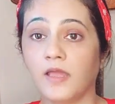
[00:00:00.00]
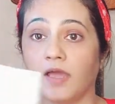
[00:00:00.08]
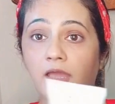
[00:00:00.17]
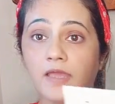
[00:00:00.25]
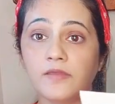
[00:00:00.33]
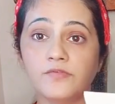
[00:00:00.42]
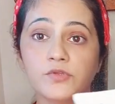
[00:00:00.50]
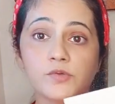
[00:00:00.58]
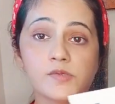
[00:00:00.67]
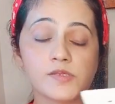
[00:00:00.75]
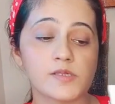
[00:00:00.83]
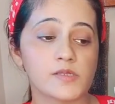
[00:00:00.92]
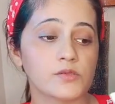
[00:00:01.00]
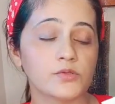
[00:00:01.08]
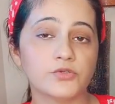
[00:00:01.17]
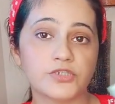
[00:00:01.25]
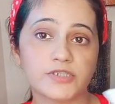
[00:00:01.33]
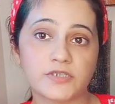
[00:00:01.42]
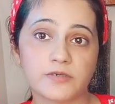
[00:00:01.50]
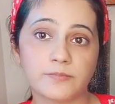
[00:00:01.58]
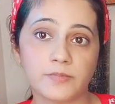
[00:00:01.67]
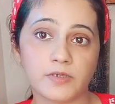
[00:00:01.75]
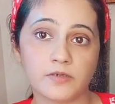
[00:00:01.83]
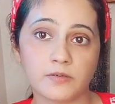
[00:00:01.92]
I have used this
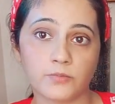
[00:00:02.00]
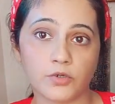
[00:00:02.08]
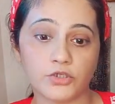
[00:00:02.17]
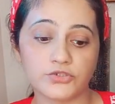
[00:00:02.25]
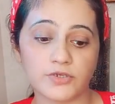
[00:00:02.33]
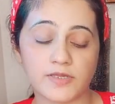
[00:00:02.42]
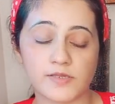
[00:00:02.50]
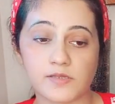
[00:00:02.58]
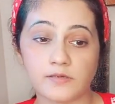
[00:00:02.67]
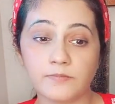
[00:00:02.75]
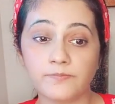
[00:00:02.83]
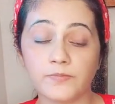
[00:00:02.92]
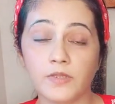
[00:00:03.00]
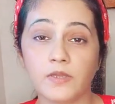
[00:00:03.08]
Neutriderm moisturizer.